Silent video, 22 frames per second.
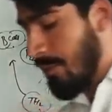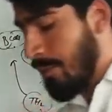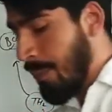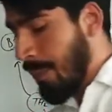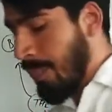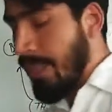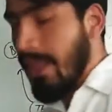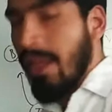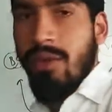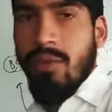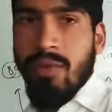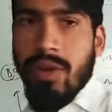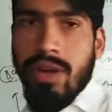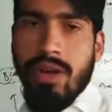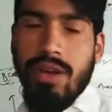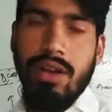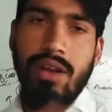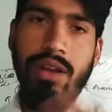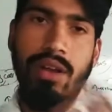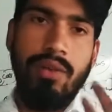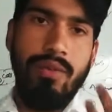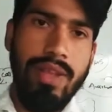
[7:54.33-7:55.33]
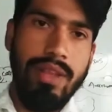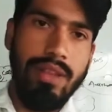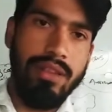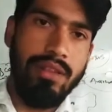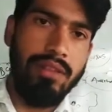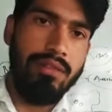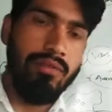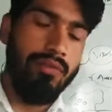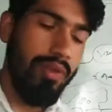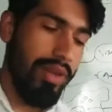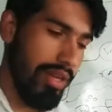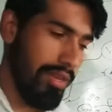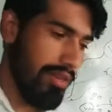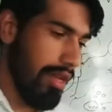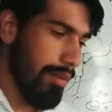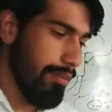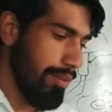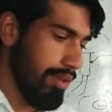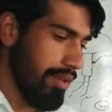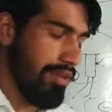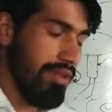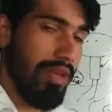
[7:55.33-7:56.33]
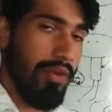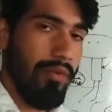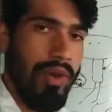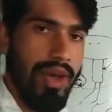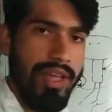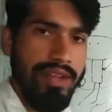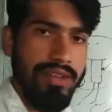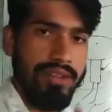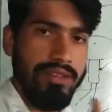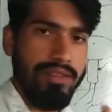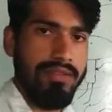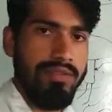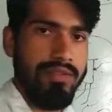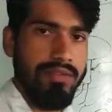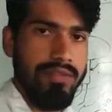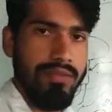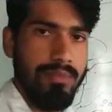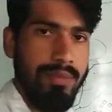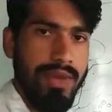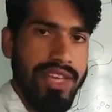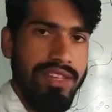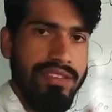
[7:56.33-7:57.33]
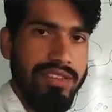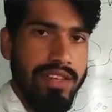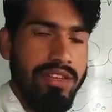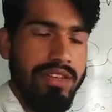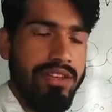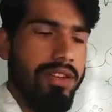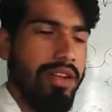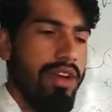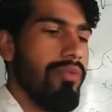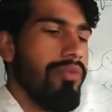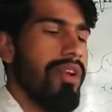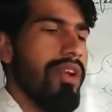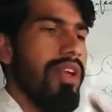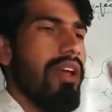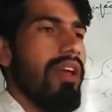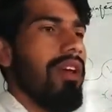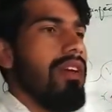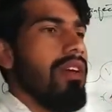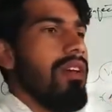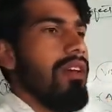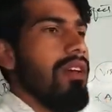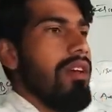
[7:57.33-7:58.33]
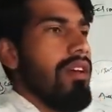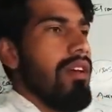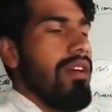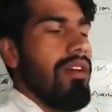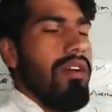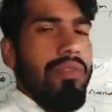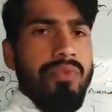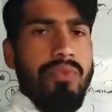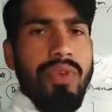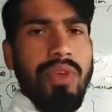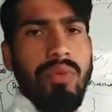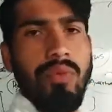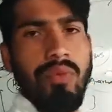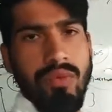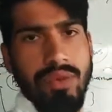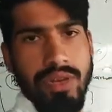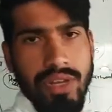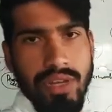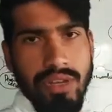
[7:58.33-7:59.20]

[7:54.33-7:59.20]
when, for example, the virus makes entry after a few days or